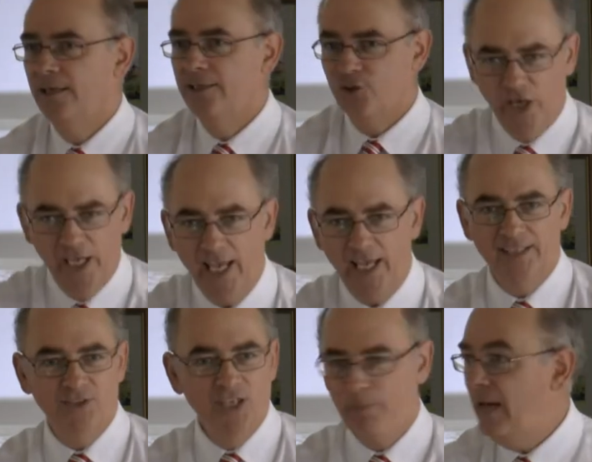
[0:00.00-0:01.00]
Try it.
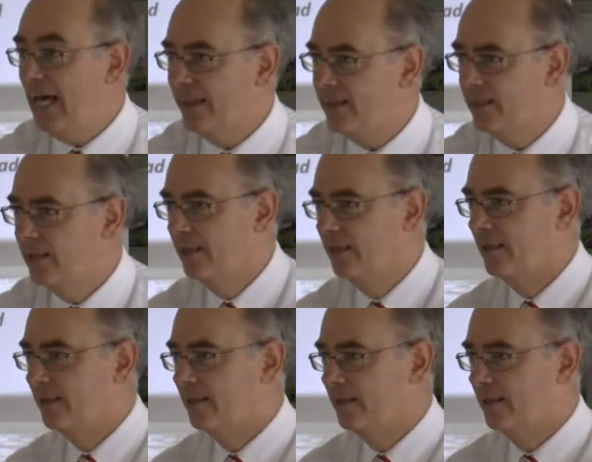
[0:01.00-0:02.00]
It's only a bath.
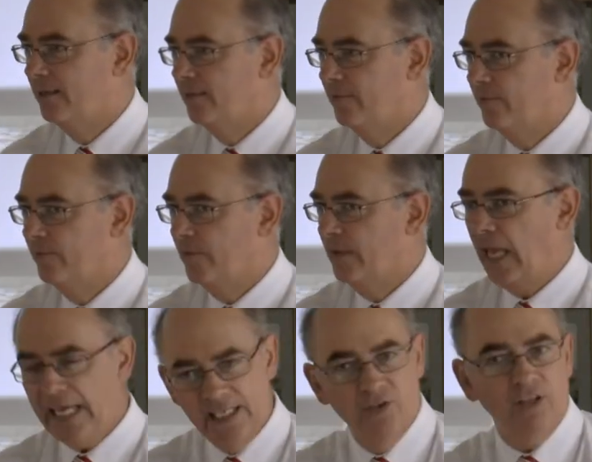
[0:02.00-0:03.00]
He
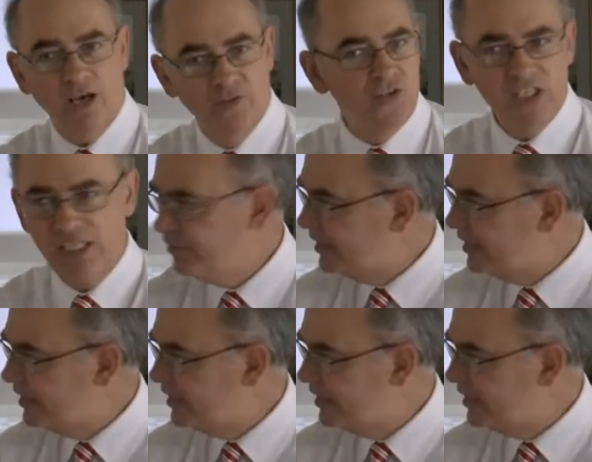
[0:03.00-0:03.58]
can do that on the Sea of